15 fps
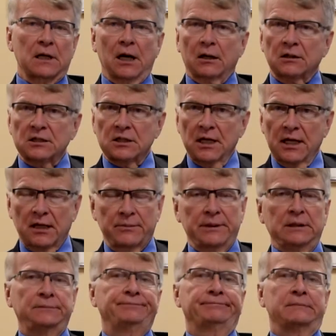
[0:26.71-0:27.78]
Carl
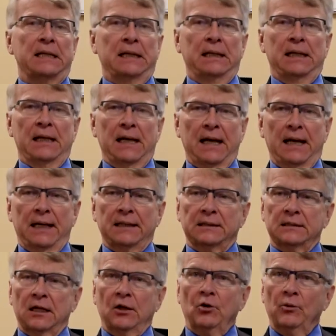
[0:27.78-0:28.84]
Snyderman and
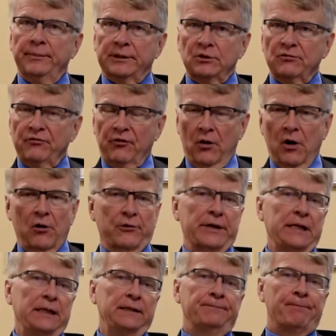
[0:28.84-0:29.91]
Uma
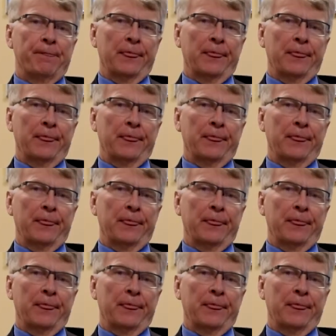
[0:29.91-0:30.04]
Duvori,